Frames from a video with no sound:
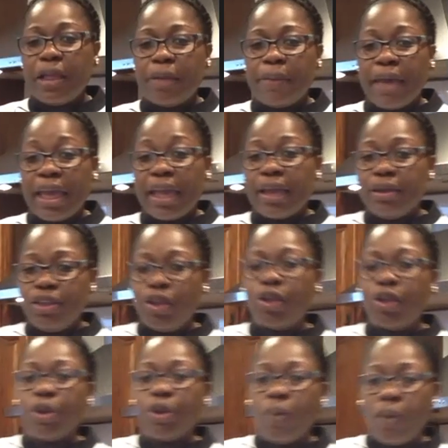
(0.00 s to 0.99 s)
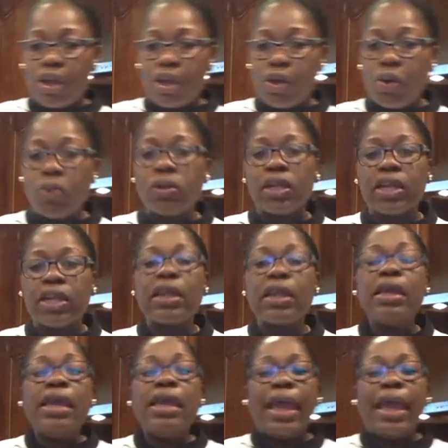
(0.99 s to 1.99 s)
bag, you're going to want to cool it.
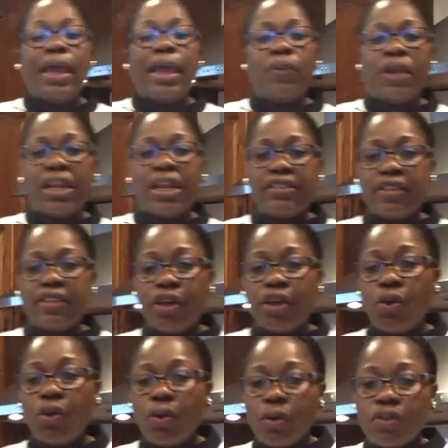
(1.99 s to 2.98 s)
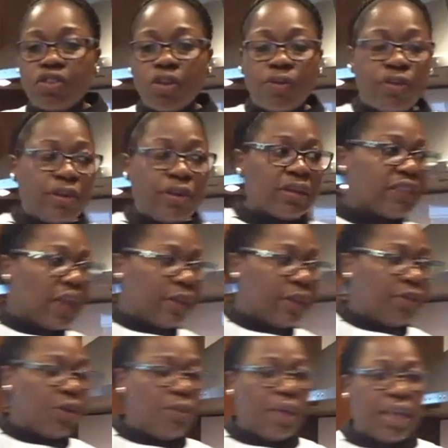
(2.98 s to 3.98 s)
And when I say cool, so from the time
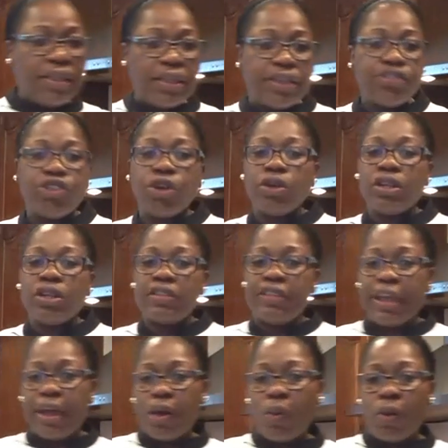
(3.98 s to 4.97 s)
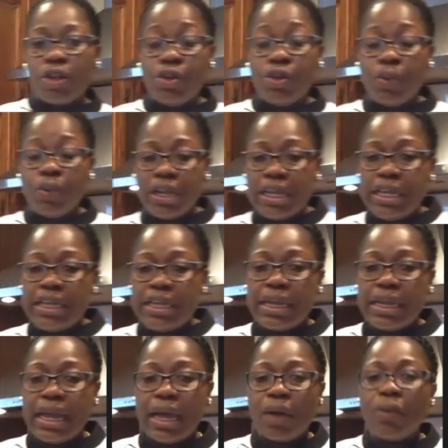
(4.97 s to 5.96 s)
you make this, you're going to take out what you want to eat
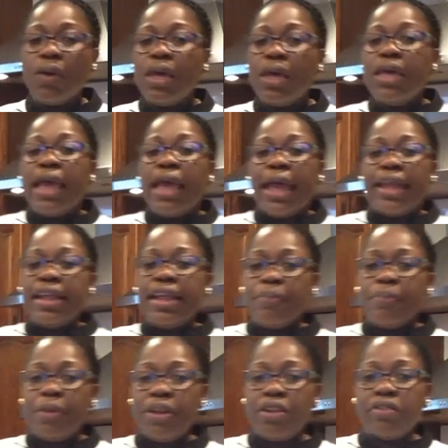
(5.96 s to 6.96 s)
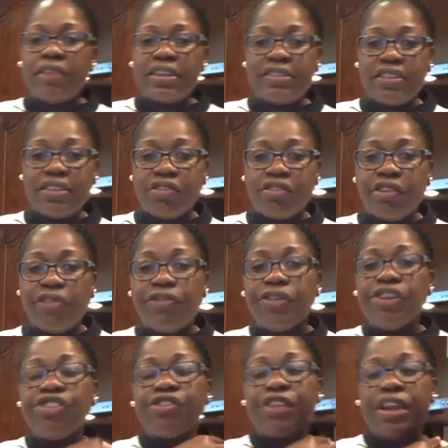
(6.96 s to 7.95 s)
now and then put the rest in the
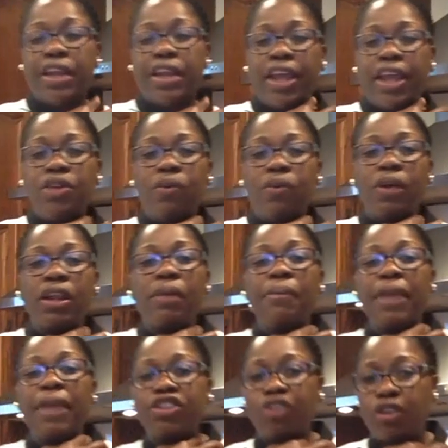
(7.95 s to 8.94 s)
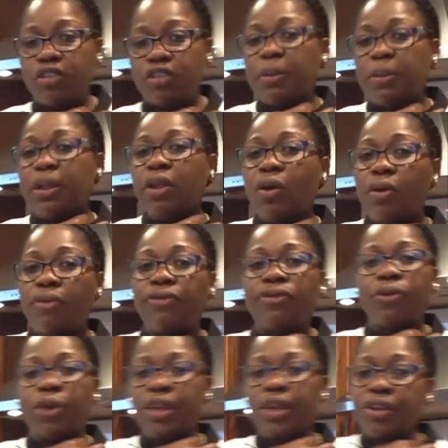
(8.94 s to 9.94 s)
refrigerator. And you want to make sure it's below
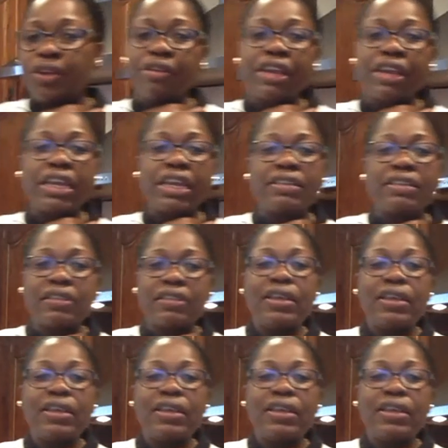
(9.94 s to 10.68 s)
40 degrees.